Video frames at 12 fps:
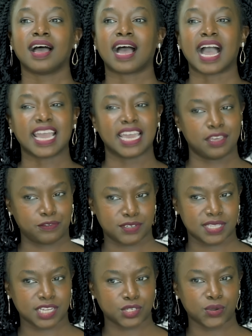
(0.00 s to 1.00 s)
A gift
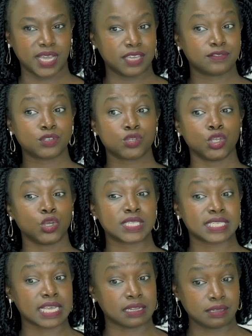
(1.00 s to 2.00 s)
that you give to
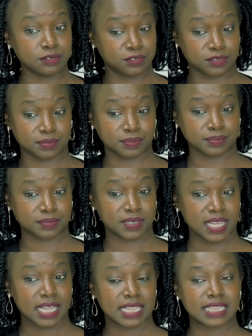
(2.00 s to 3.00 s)
yourself,
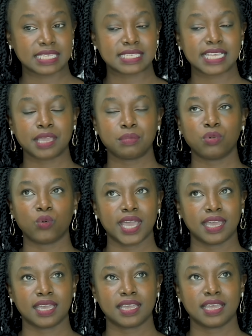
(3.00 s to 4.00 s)
mm-hmm. the same
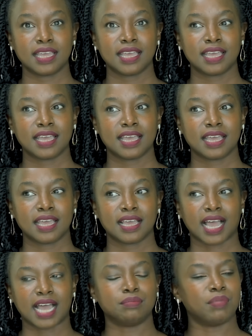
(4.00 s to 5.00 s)
way.
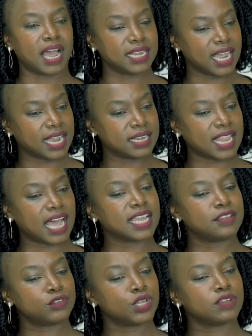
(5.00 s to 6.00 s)
And, and, and a
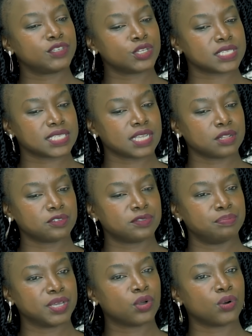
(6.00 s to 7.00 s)
gift you give to yourself
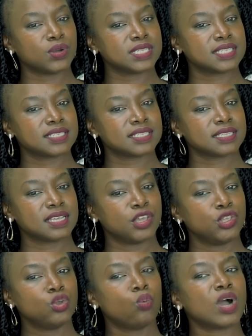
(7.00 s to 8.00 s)
because
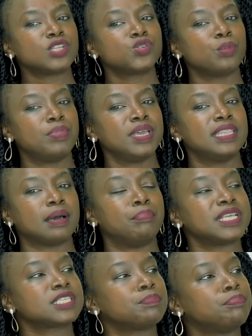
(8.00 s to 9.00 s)
you want to be the
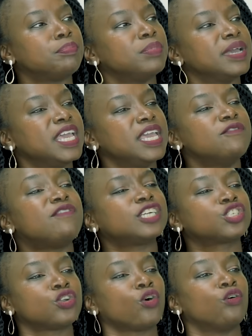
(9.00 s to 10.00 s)
best
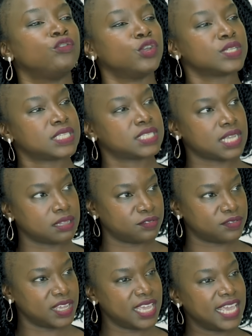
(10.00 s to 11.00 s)
version of yourself, of
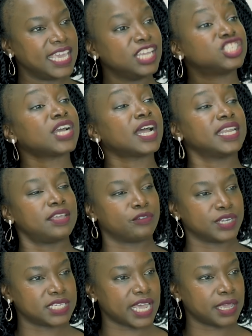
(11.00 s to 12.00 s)
yourself each and
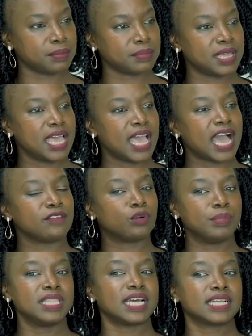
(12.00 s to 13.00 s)
every time. And for
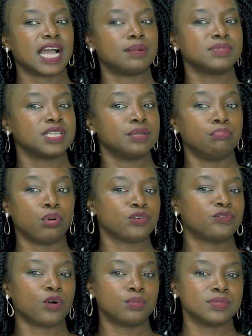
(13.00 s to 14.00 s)
me, that comes in both
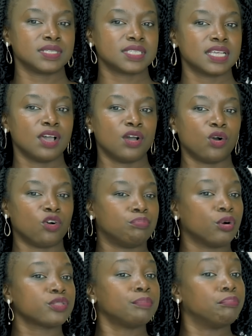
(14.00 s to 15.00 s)
forms, of
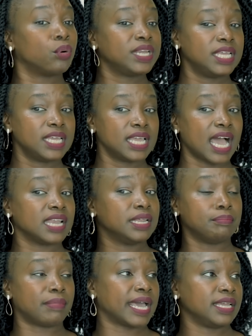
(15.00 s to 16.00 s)
both body and
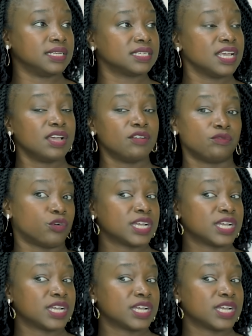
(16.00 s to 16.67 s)
in mind. For mm-hmm.